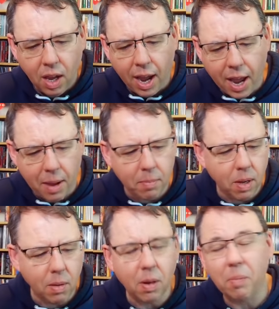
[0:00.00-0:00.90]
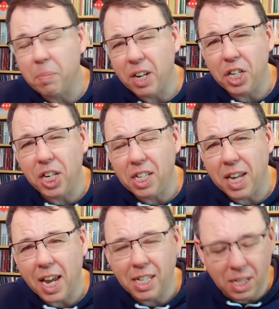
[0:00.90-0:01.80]
Bit of cheesy
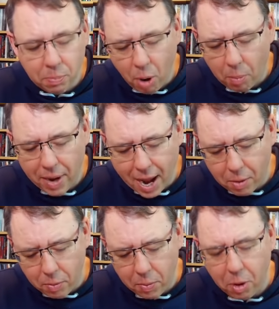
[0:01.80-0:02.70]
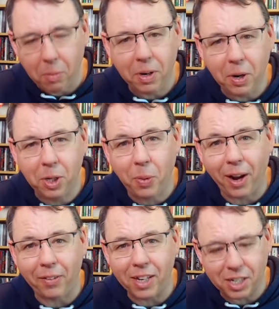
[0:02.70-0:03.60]
80s pop now. We won't
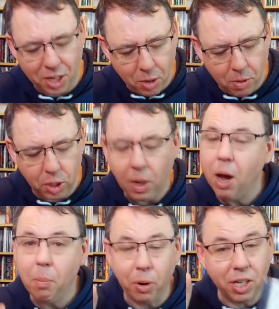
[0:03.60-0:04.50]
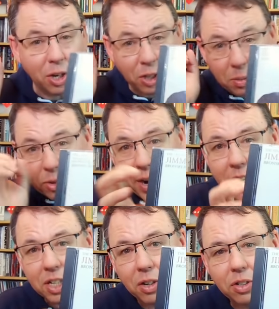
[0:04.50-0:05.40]
dwell on this too much, but it's got some
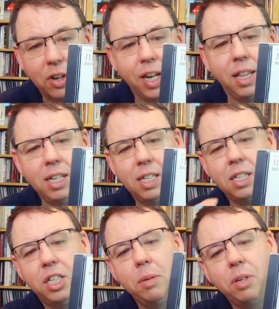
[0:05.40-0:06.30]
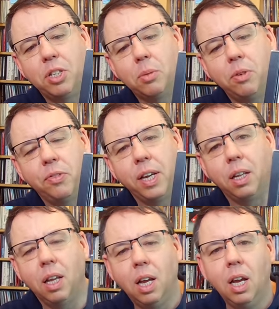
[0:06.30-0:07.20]
great songs on it. This is Jimmy
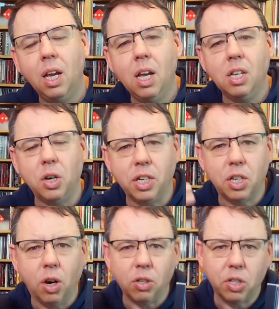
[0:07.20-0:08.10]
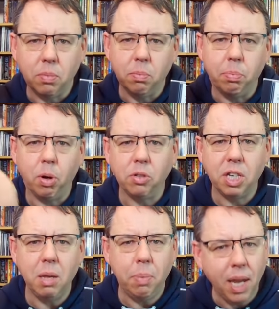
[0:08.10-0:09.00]
Somerville. So it's got some
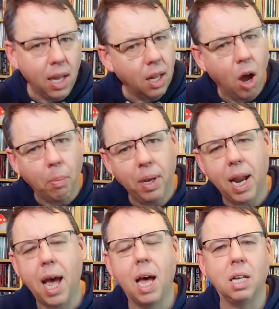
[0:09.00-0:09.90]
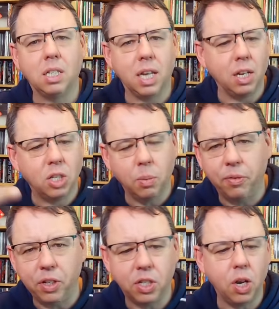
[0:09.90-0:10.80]
Bronski Beat, Communards and some of
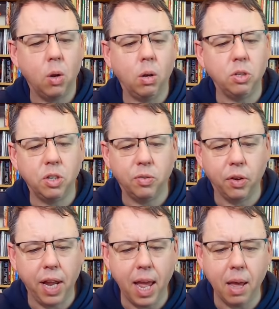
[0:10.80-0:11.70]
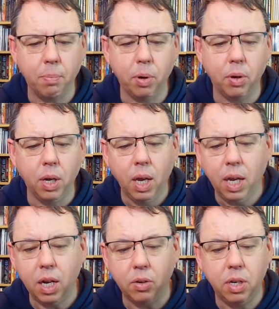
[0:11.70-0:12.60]
his solo stuff on here. But,
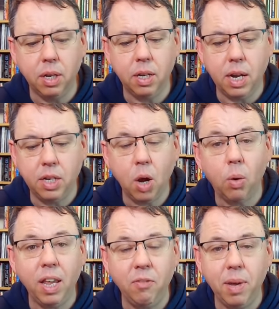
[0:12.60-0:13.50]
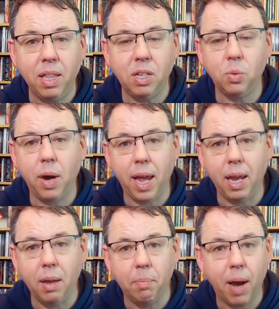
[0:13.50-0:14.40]
you know, Don't Leave Me This
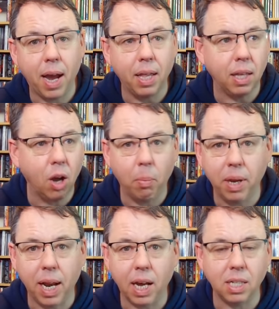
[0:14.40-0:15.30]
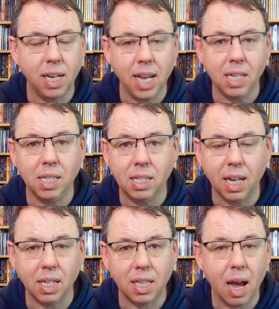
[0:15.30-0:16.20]
Way by the Communards in
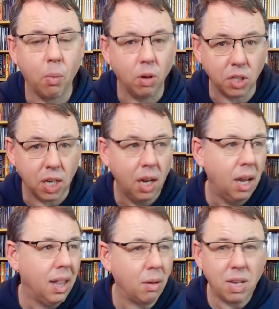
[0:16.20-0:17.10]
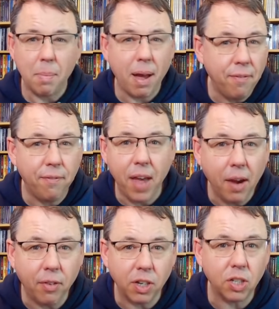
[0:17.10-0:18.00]
86. That was like my
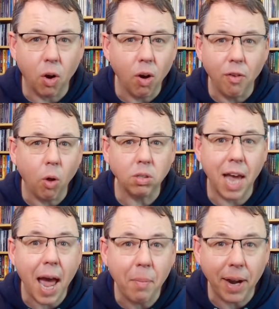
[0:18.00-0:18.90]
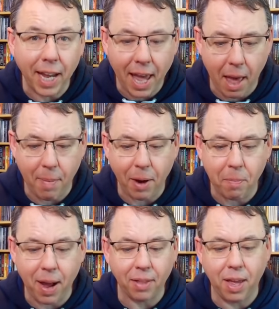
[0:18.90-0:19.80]
favourite song of all time when it came out
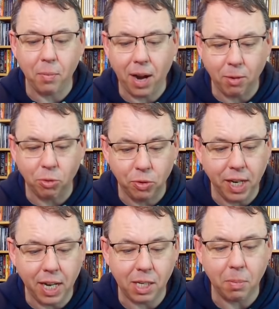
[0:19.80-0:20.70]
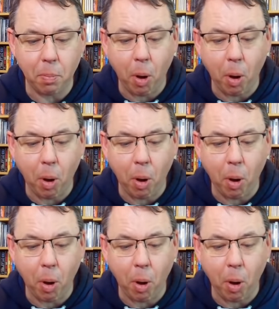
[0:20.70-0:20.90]
back then when I was really into my